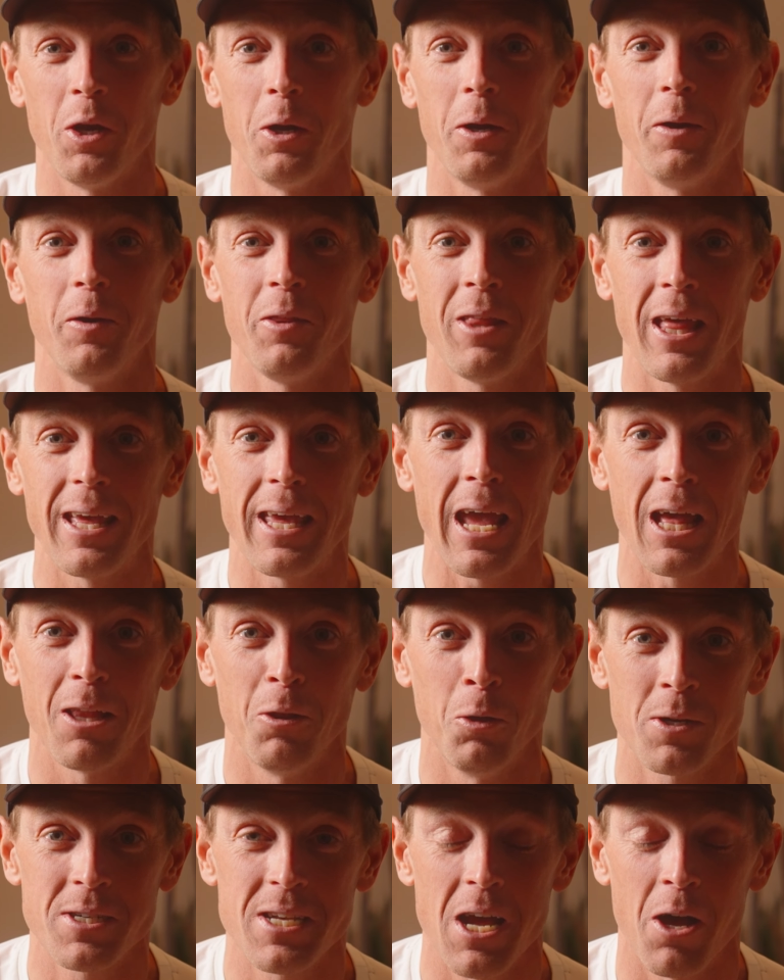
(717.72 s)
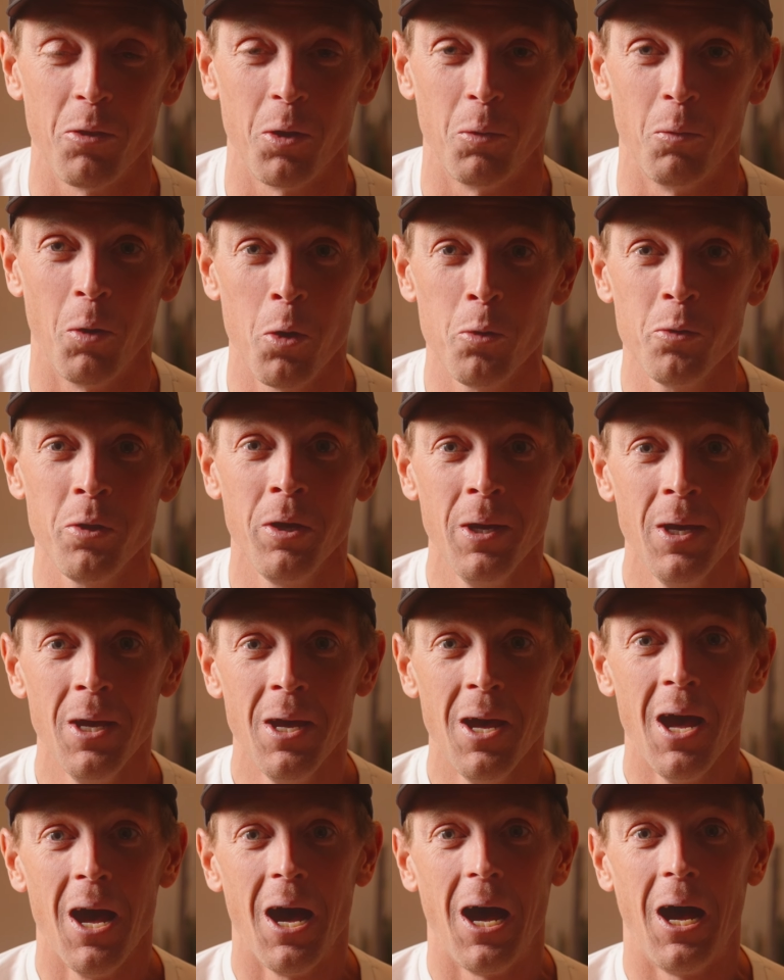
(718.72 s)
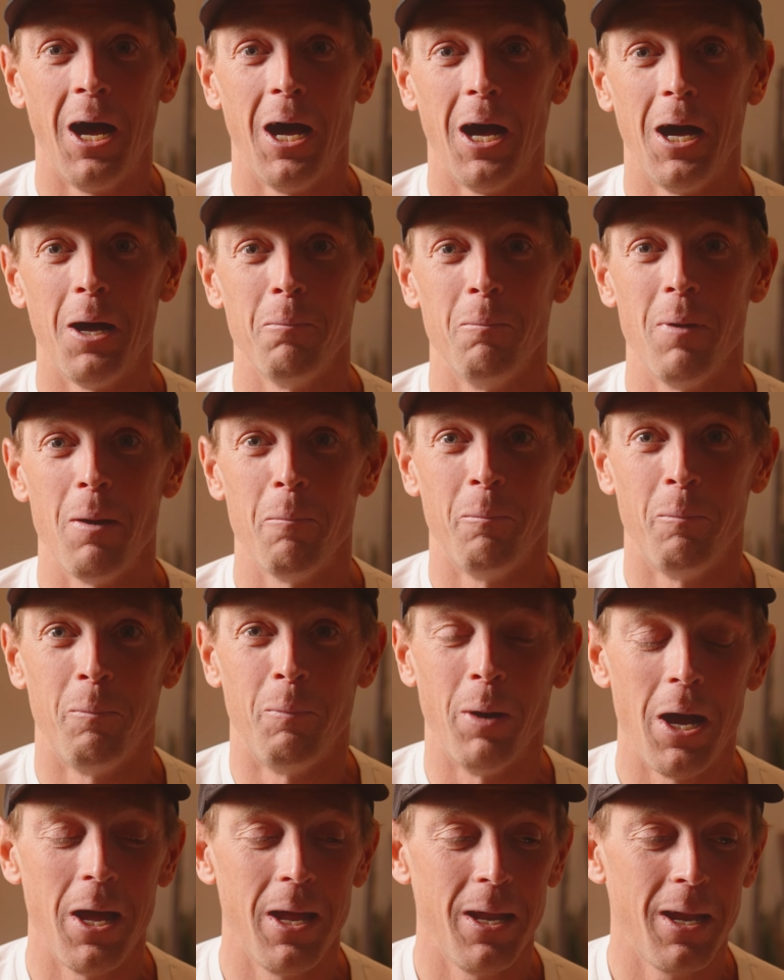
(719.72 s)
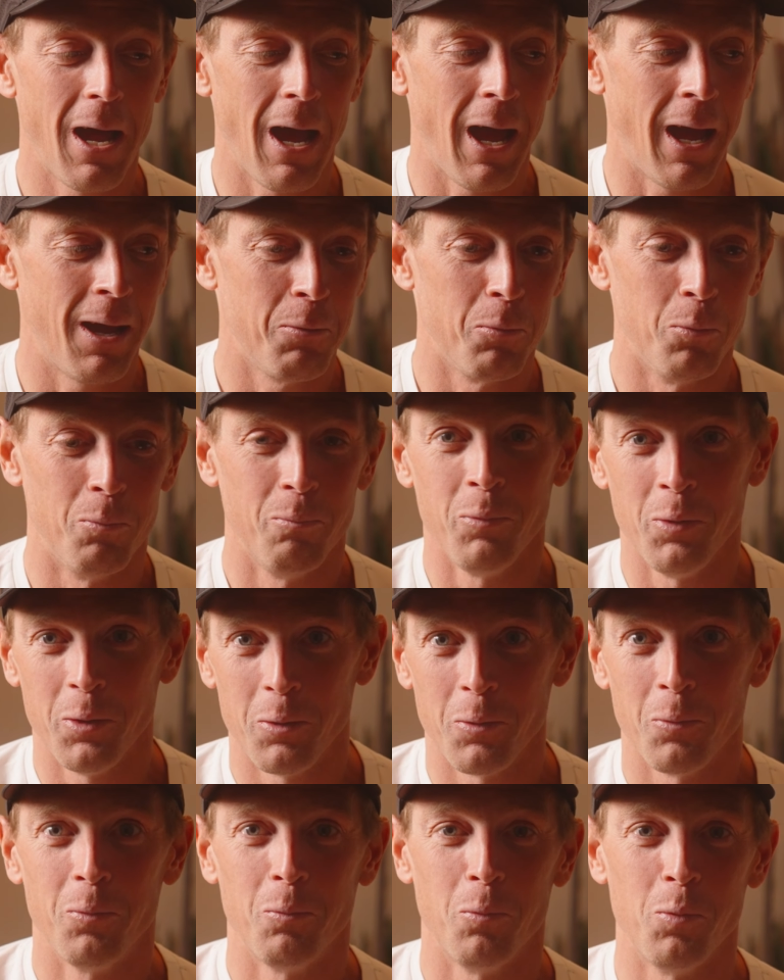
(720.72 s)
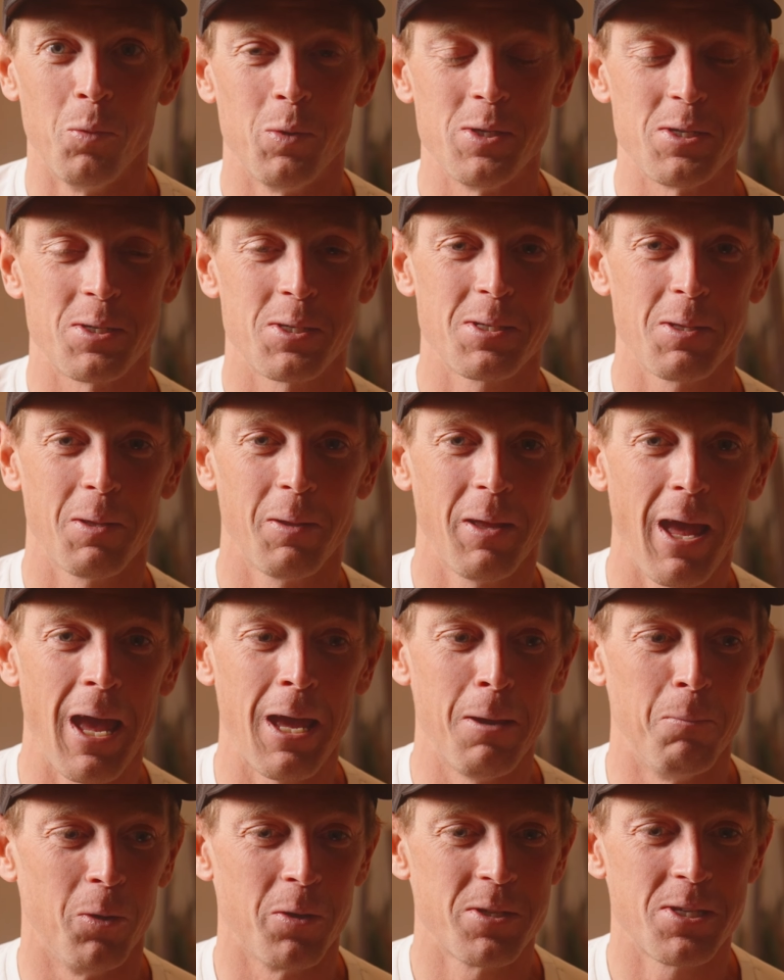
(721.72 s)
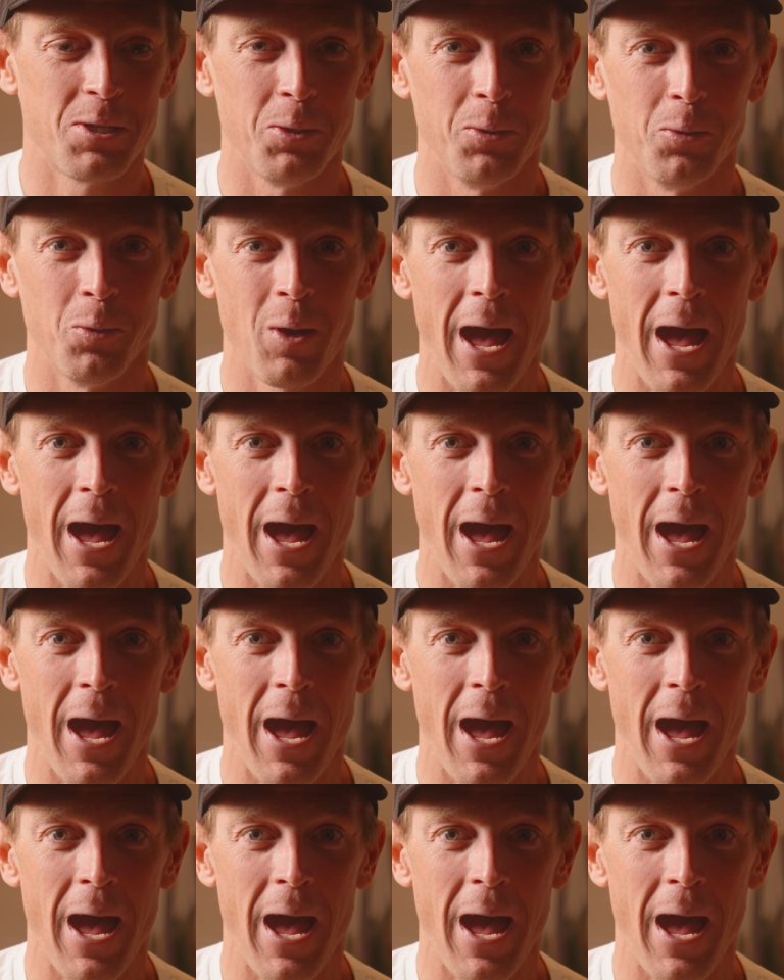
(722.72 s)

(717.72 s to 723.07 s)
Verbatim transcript: they're they can't look down the road. Um, but I you know was able to